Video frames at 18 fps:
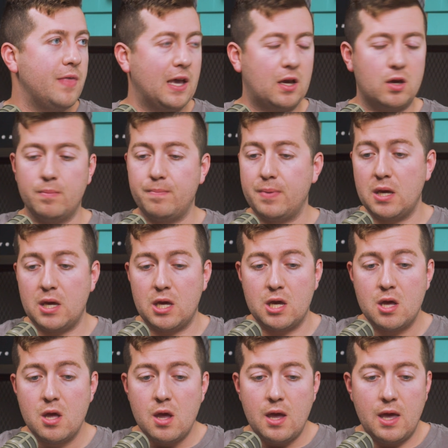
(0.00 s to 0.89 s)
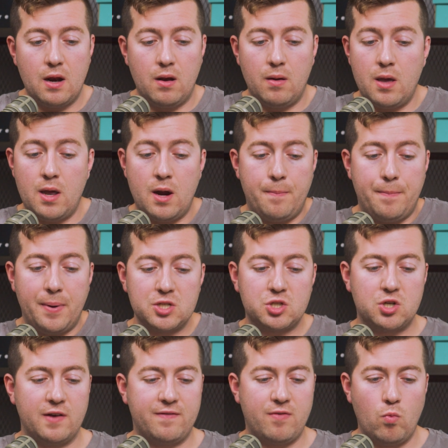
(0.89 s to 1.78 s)
They could be in a
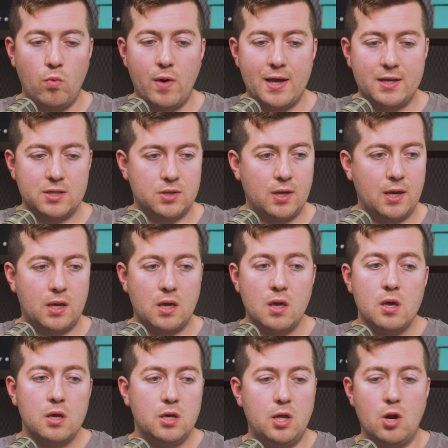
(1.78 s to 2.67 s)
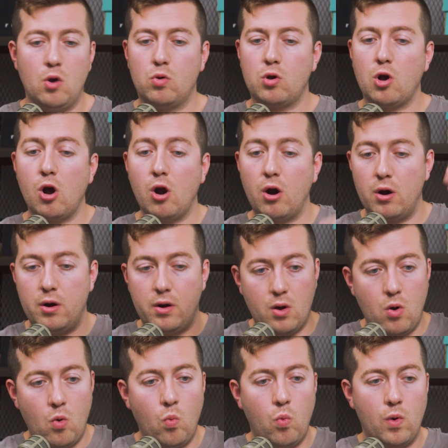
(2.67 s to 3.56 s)
bunch of different ways, like, card
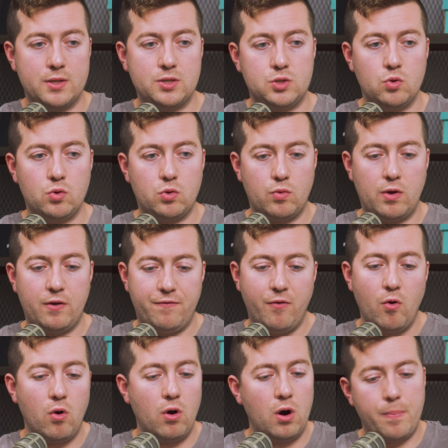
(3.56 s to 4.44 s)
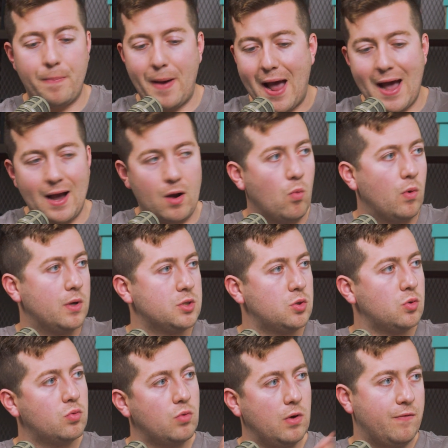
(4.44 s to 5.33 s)
1, 2, 3, 4, pack 1,
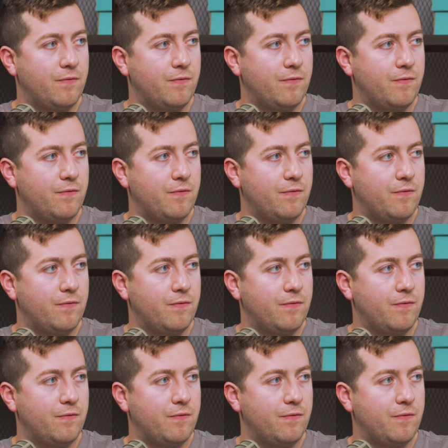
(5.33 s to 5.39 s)
2, 3,